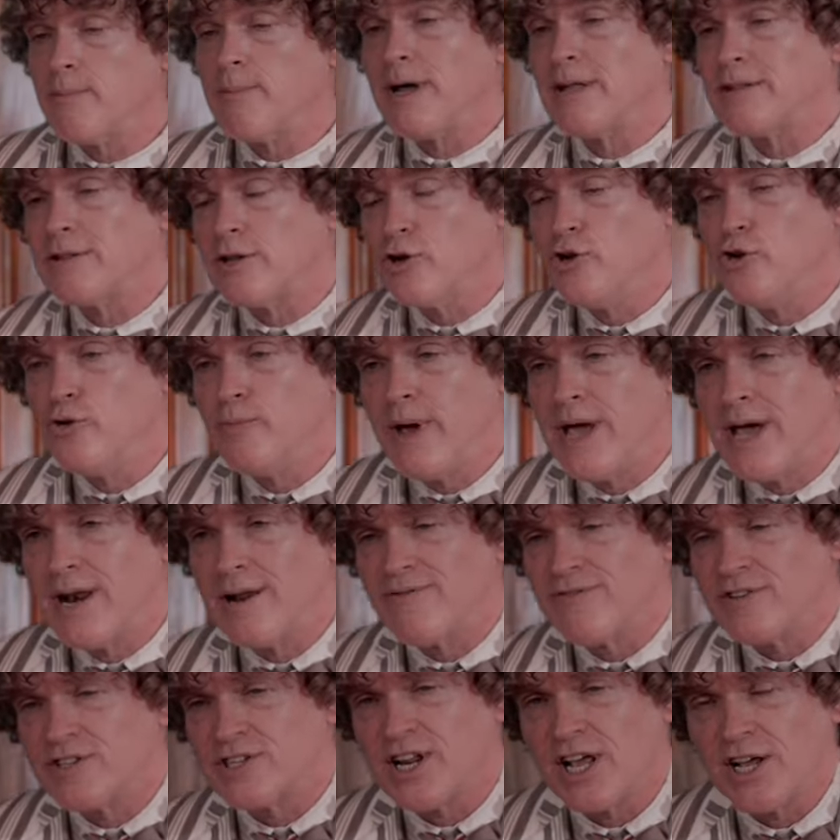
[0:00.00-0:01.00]
about the new
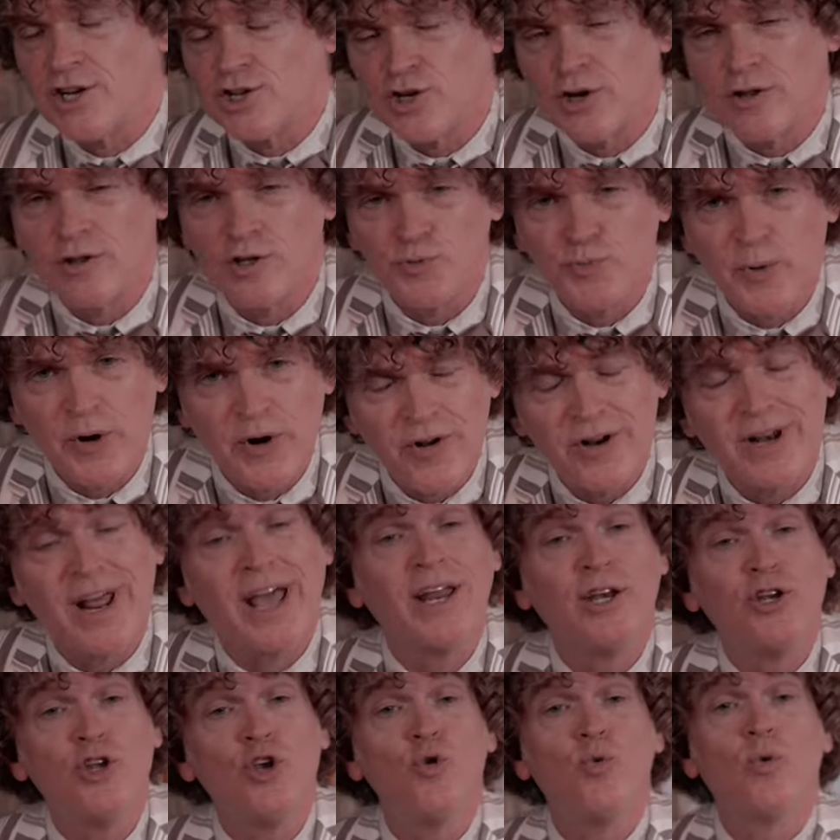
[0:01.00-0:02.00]
manifestation of the Spirit,
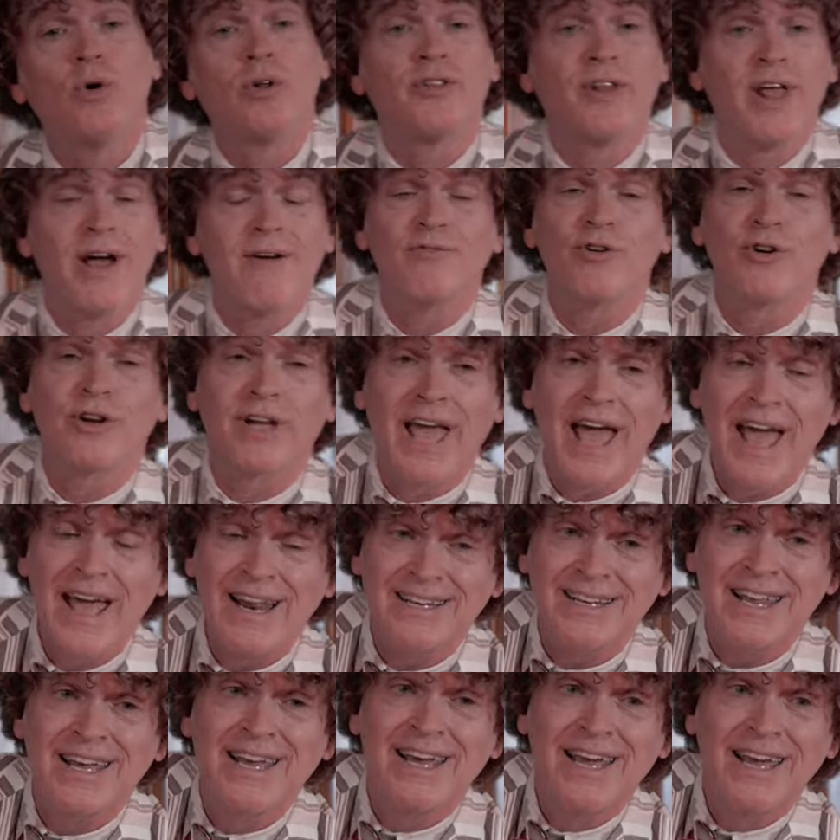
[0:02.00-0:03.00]
and you will never
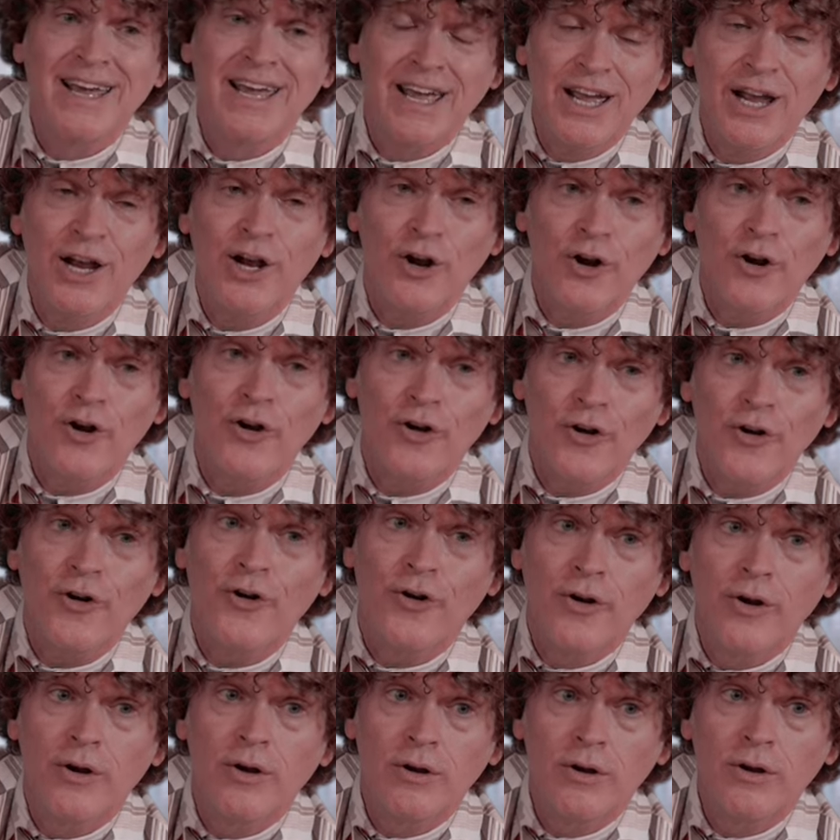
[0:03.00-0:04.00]
get
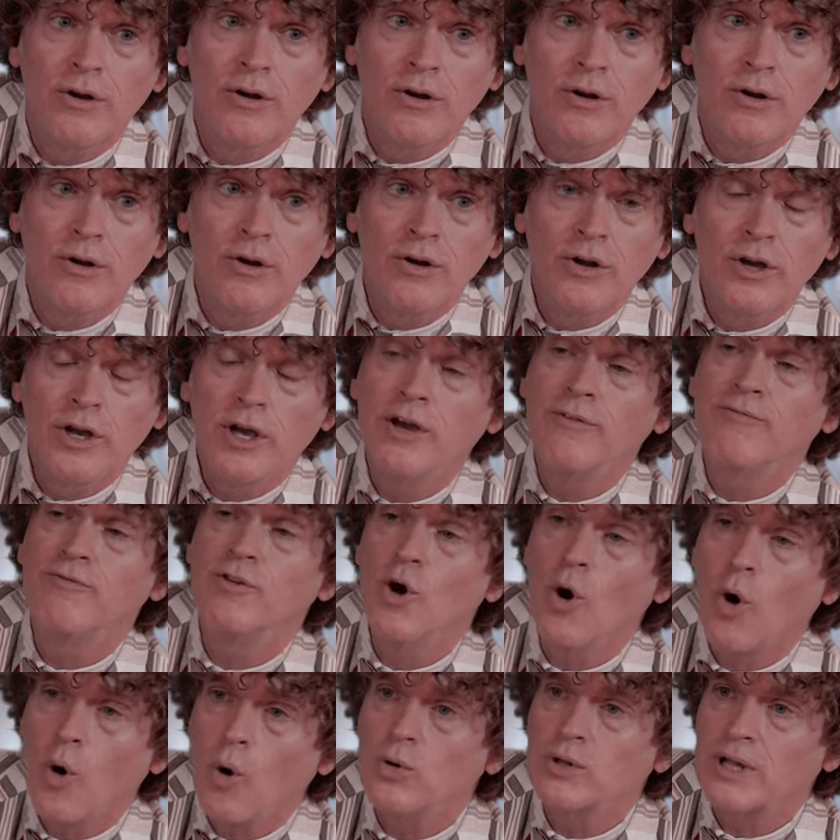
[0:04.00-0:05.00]
here if
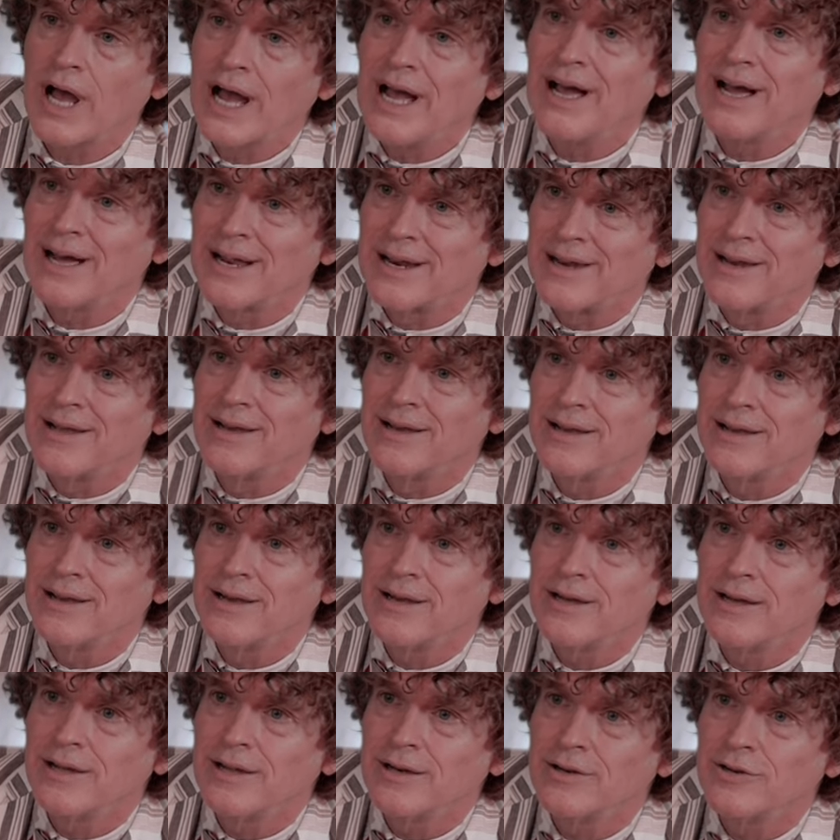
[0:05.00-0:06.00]
you hold on
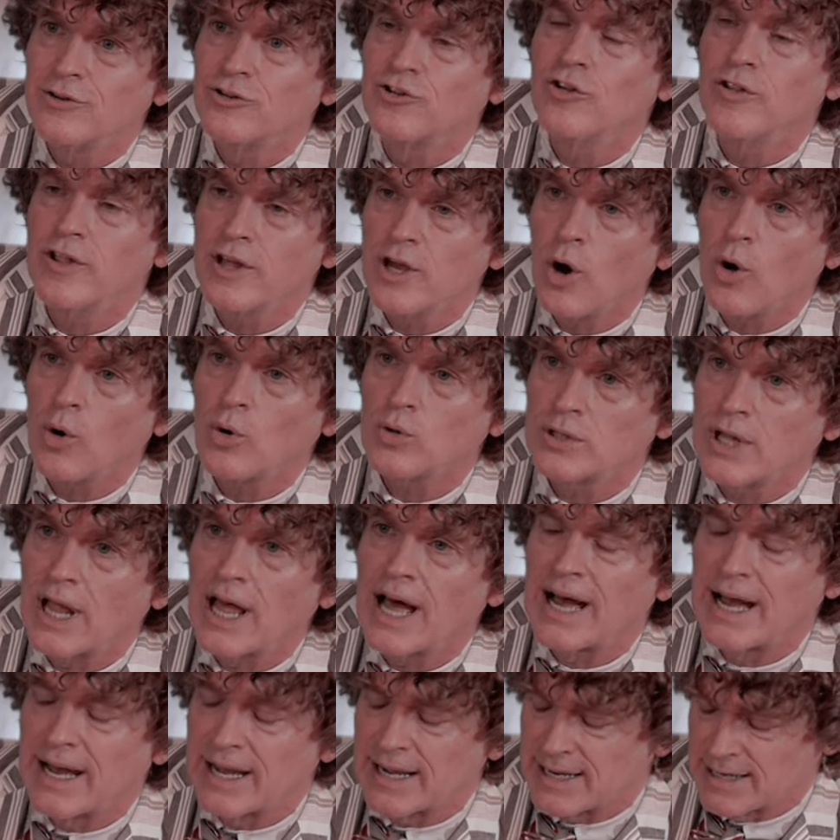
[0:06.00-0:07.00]
to the old
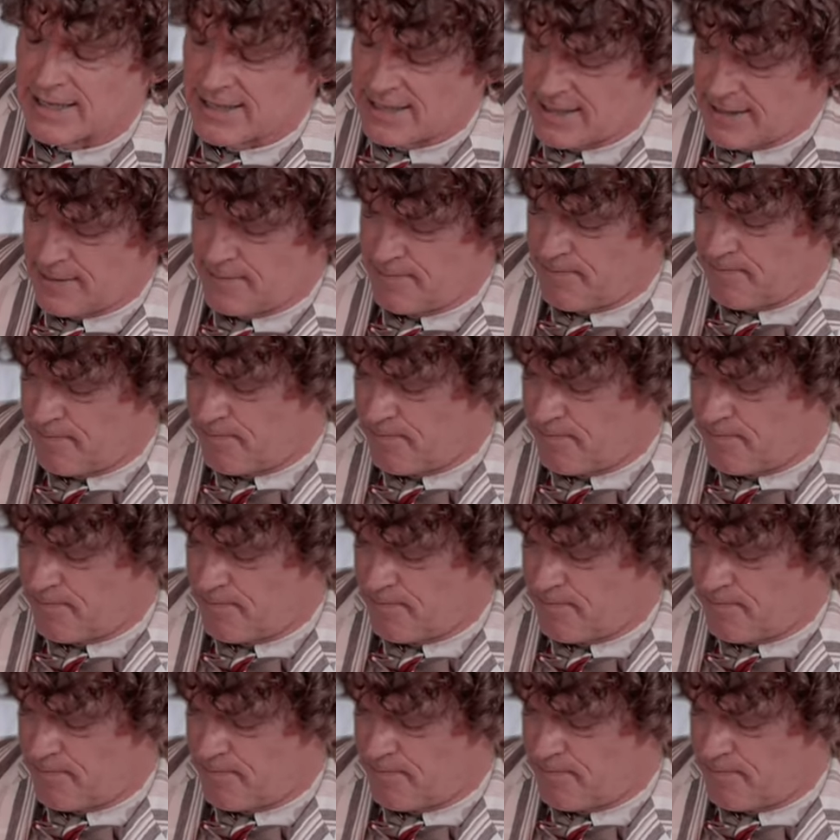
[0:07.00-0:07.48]
lies.